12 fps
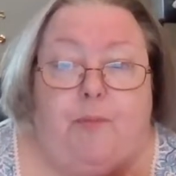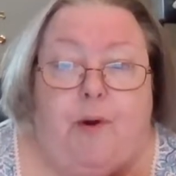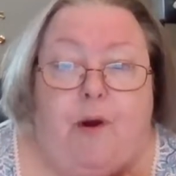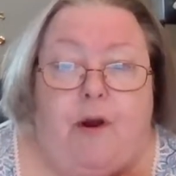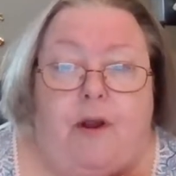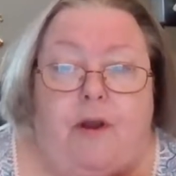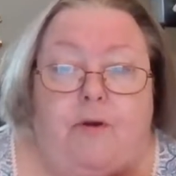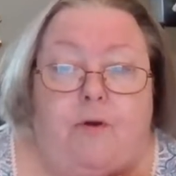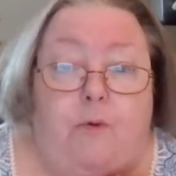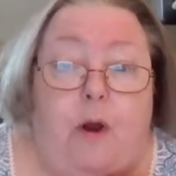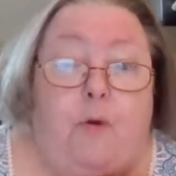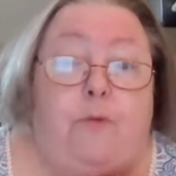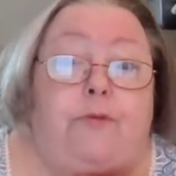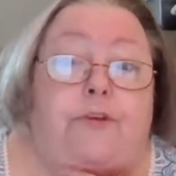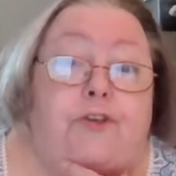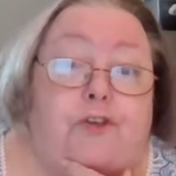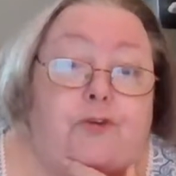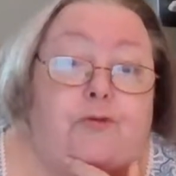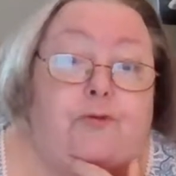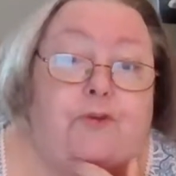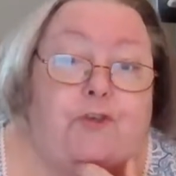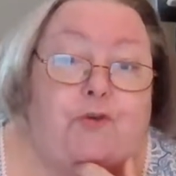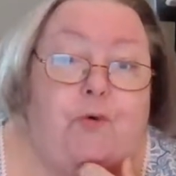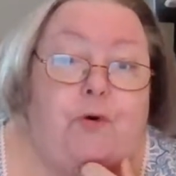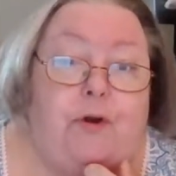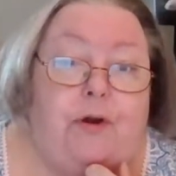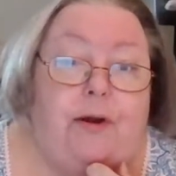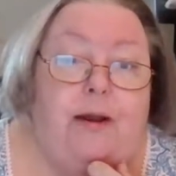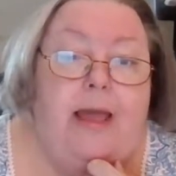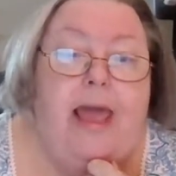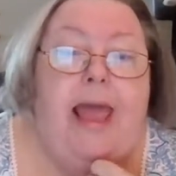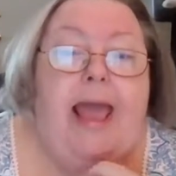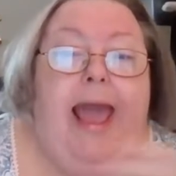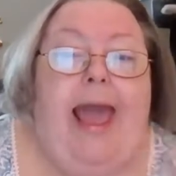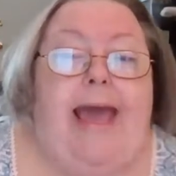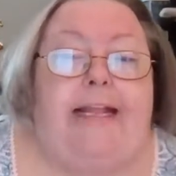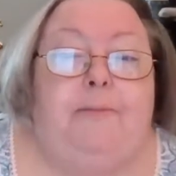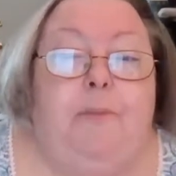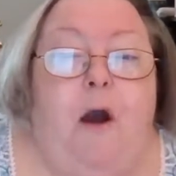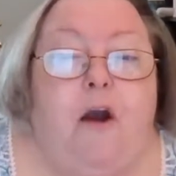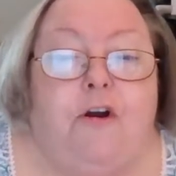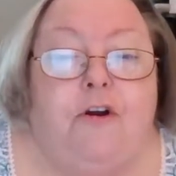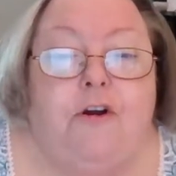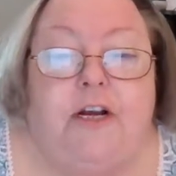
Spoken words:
Park, who owned the general store. Hattie Parker